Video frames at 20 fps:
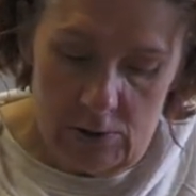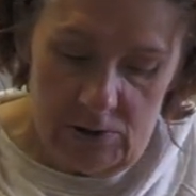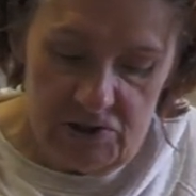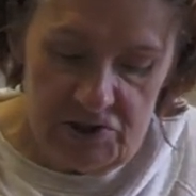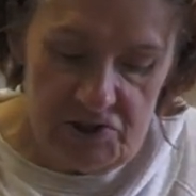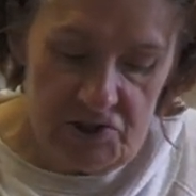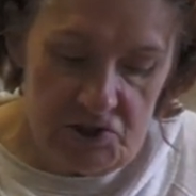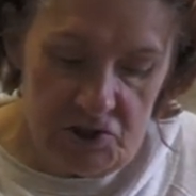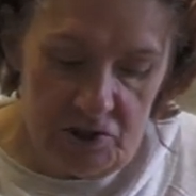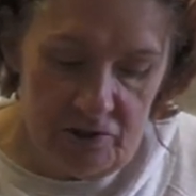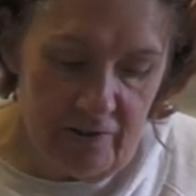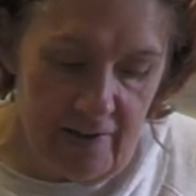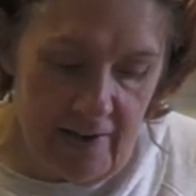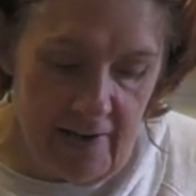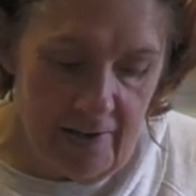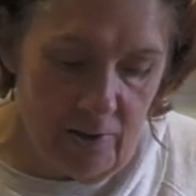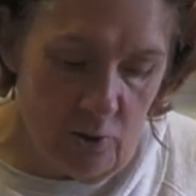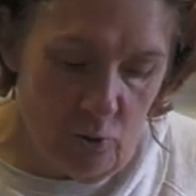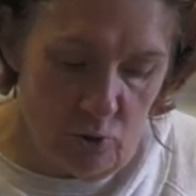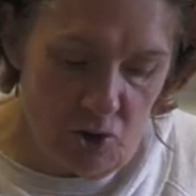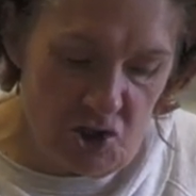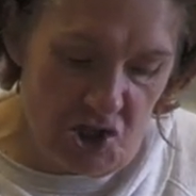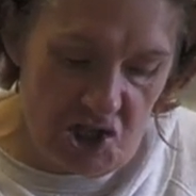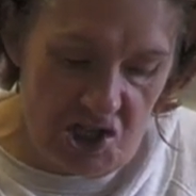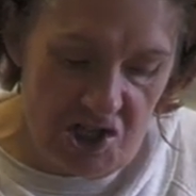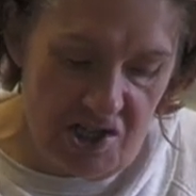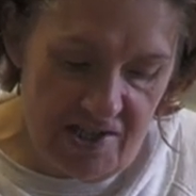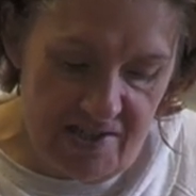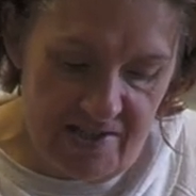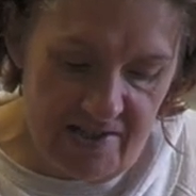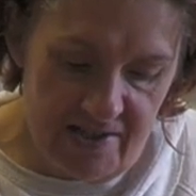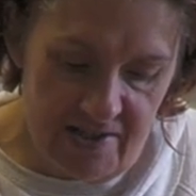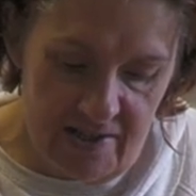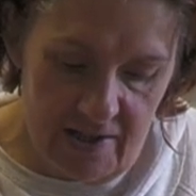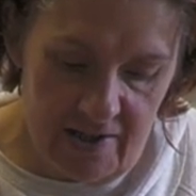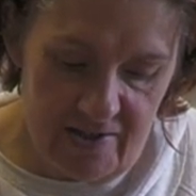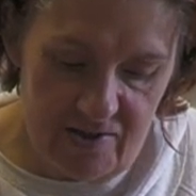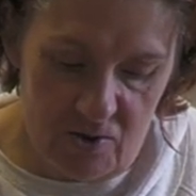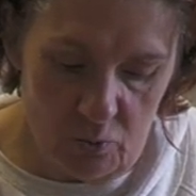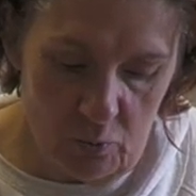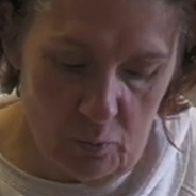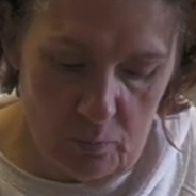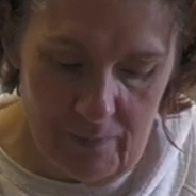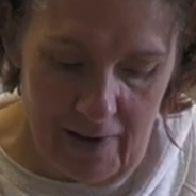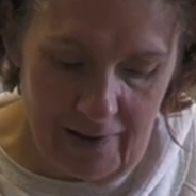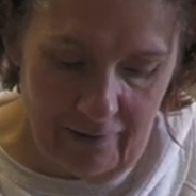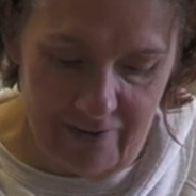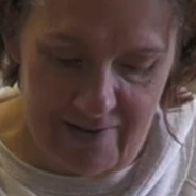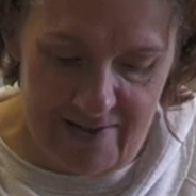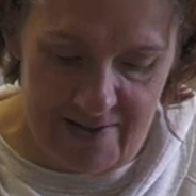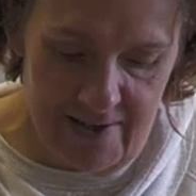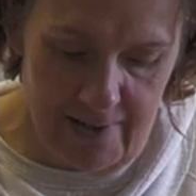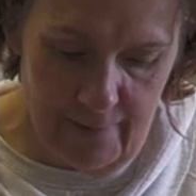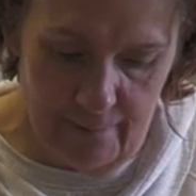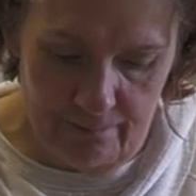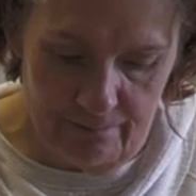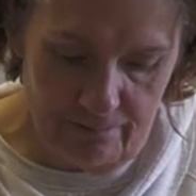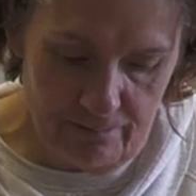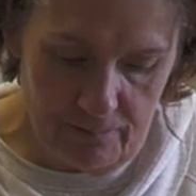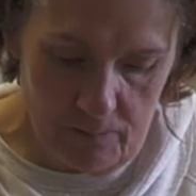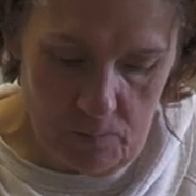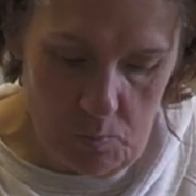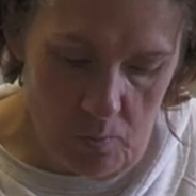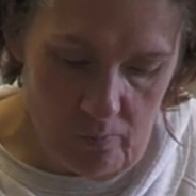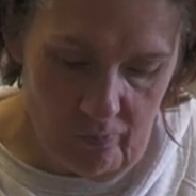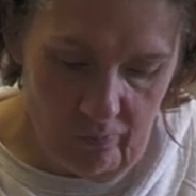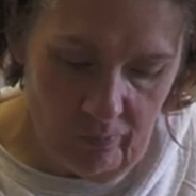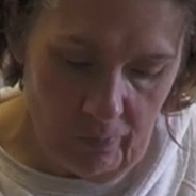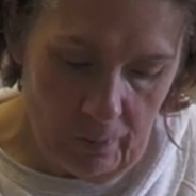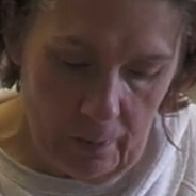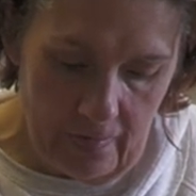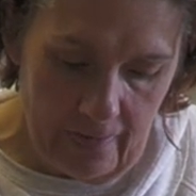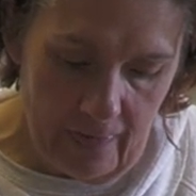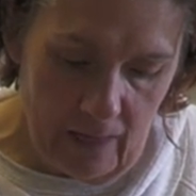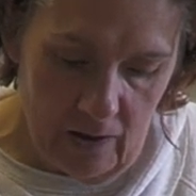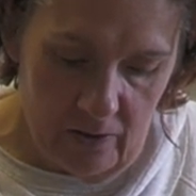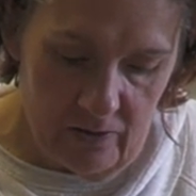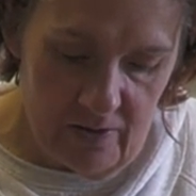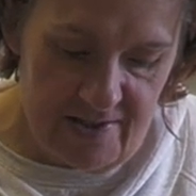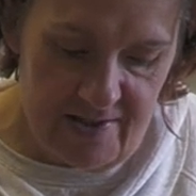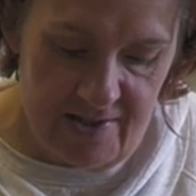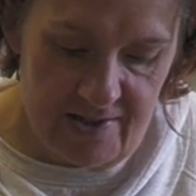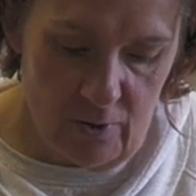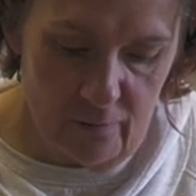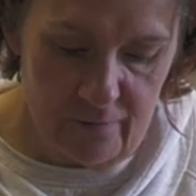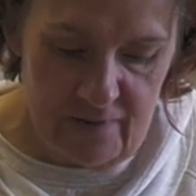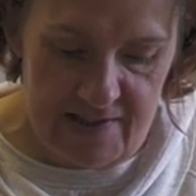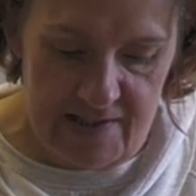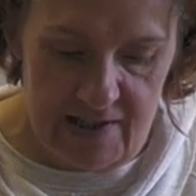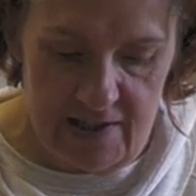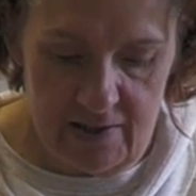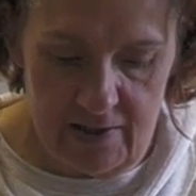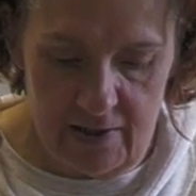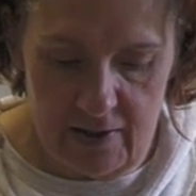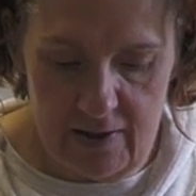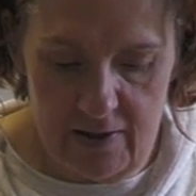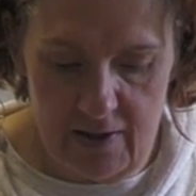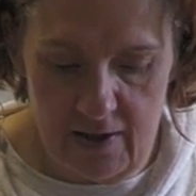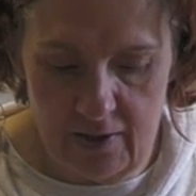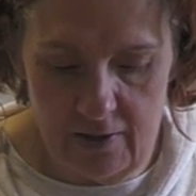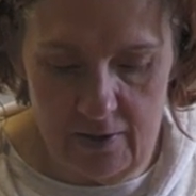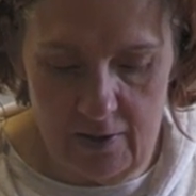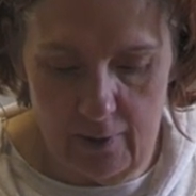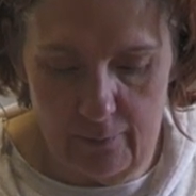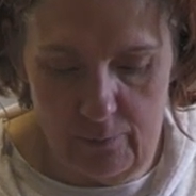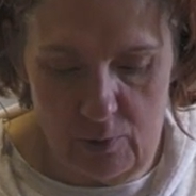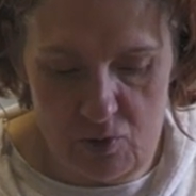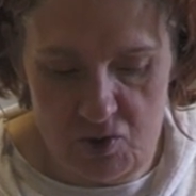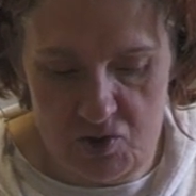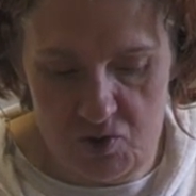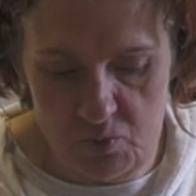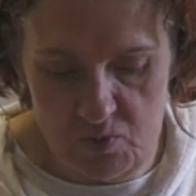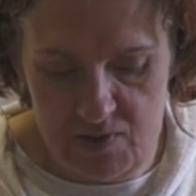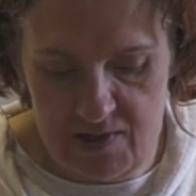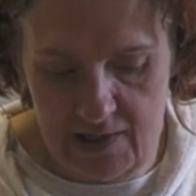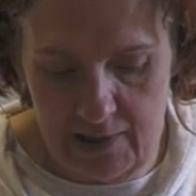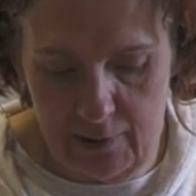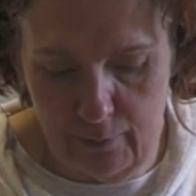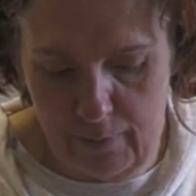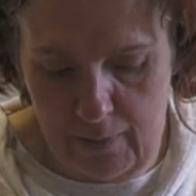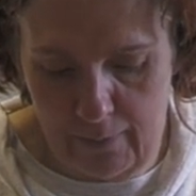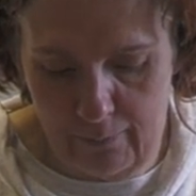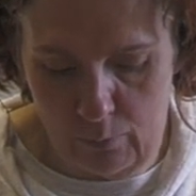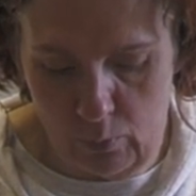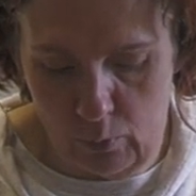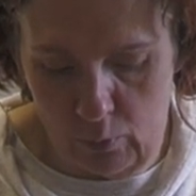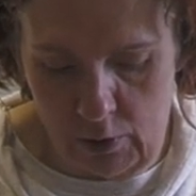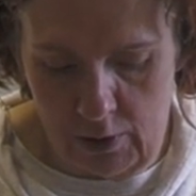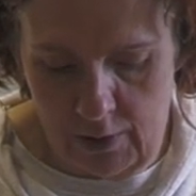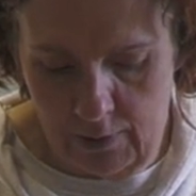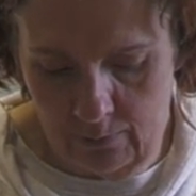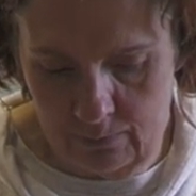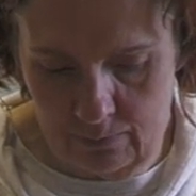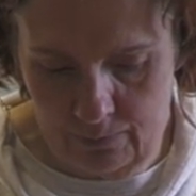Stir in your cheese until it's all melty. This is obviously going to thicken up your sauce a little bit more.